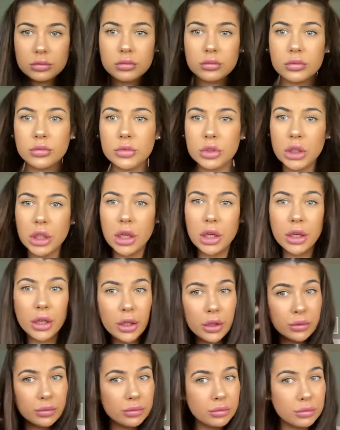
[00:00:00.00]

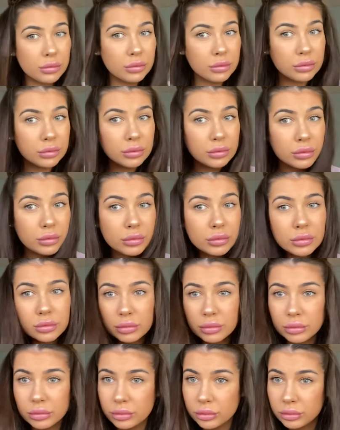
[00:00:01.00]
So
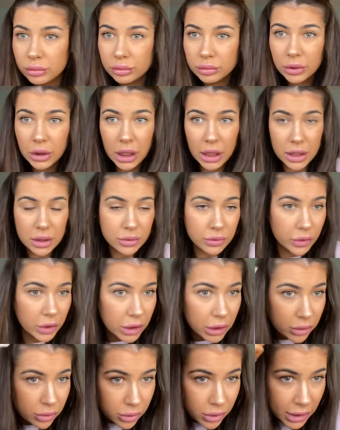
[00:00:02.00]
yeah, it's
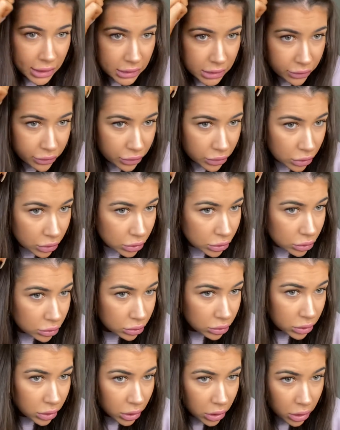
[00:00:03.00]
really not that
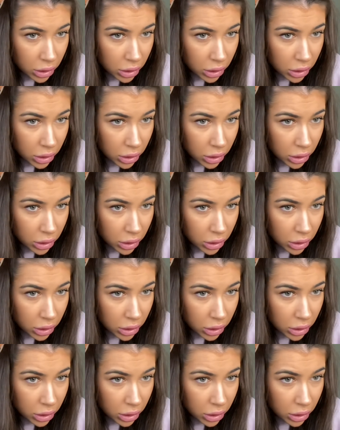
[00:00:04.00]
difficult.